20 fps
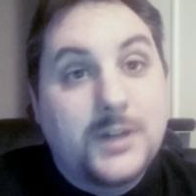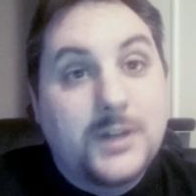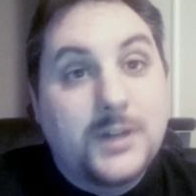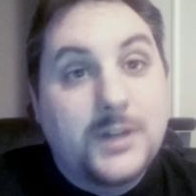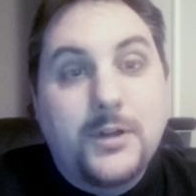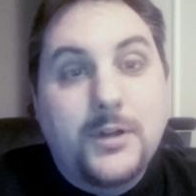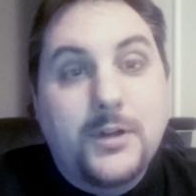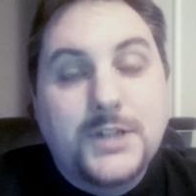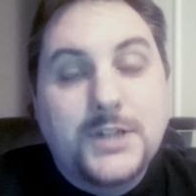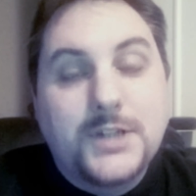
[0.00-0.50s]
a
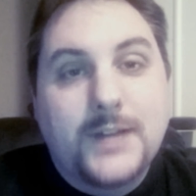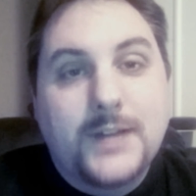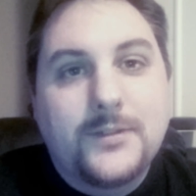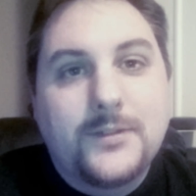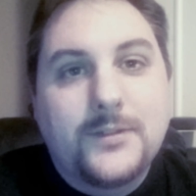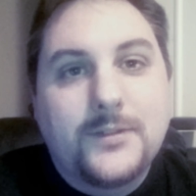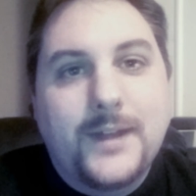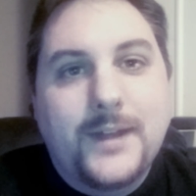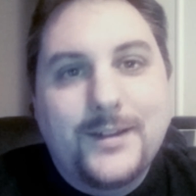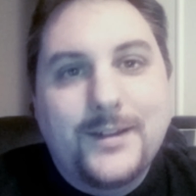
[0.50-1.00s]
project
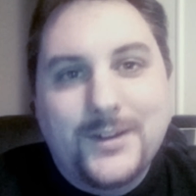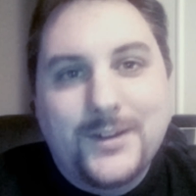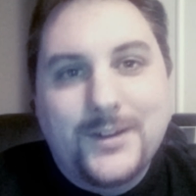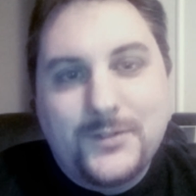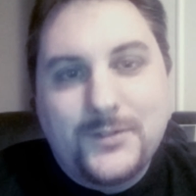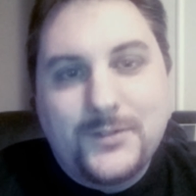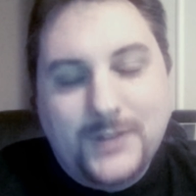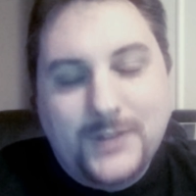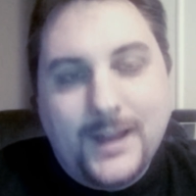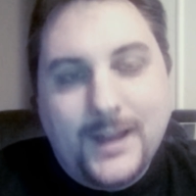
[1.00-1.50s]
of that kind
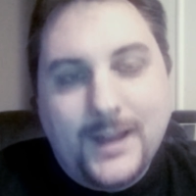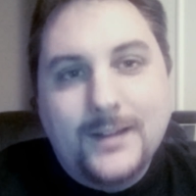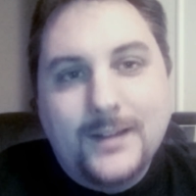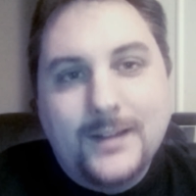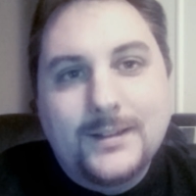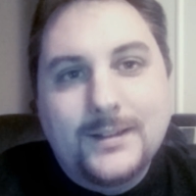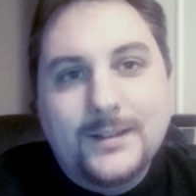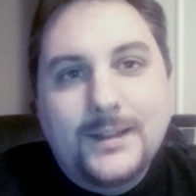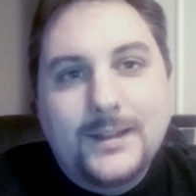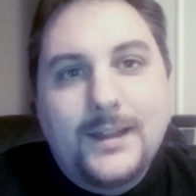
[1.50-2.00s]
of
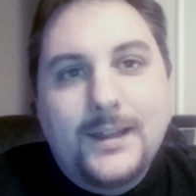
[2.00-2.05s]
scale.